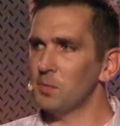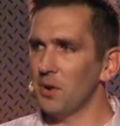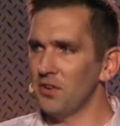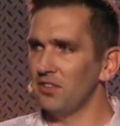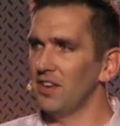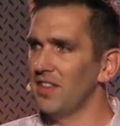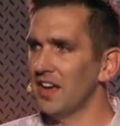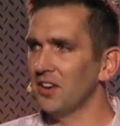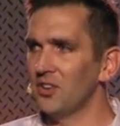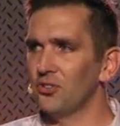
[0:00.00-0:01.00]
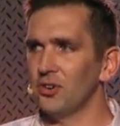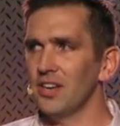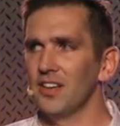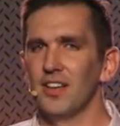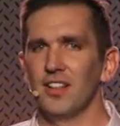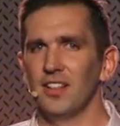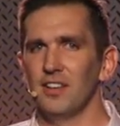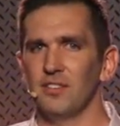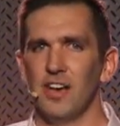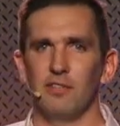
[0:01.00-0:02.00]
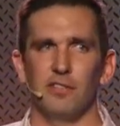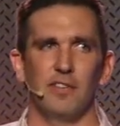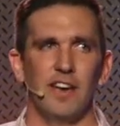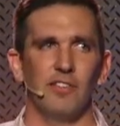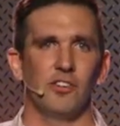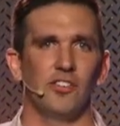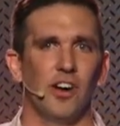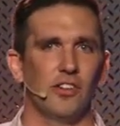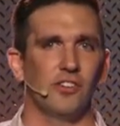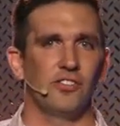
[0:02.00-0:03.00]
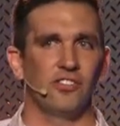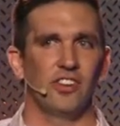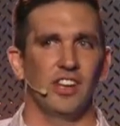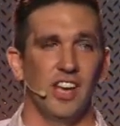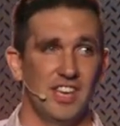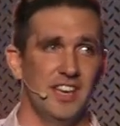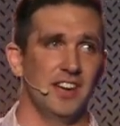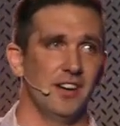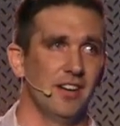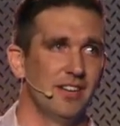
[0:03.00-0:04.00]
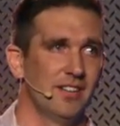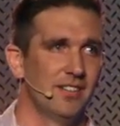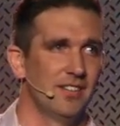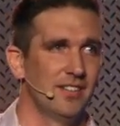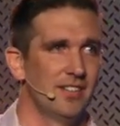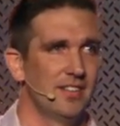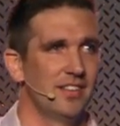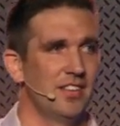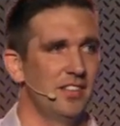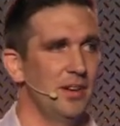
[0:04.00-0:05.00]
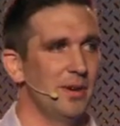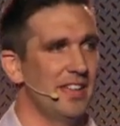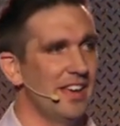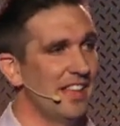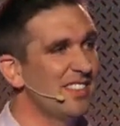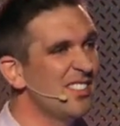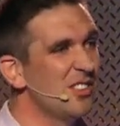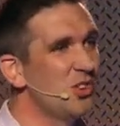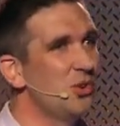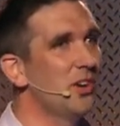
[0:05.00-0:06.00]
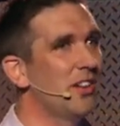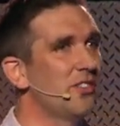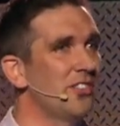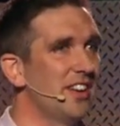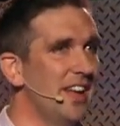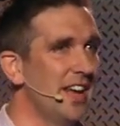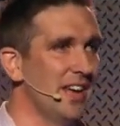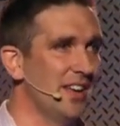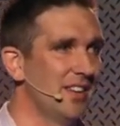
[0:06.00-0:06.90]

person in that country lives off of $500 a year. Think about that. That's less than $2 a day.